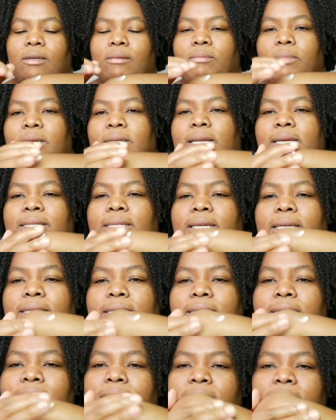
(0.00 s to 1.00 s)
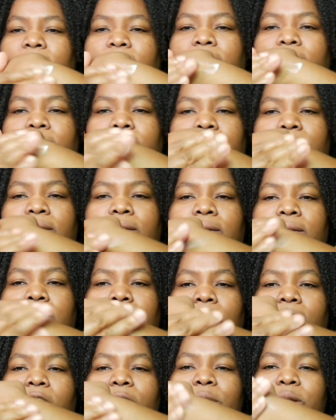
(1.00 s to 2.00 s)
But this is the,
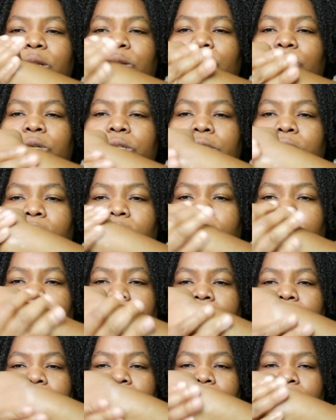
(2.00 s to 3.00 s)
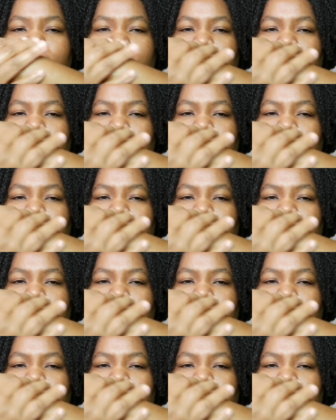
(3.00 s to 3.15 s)
how it goes on.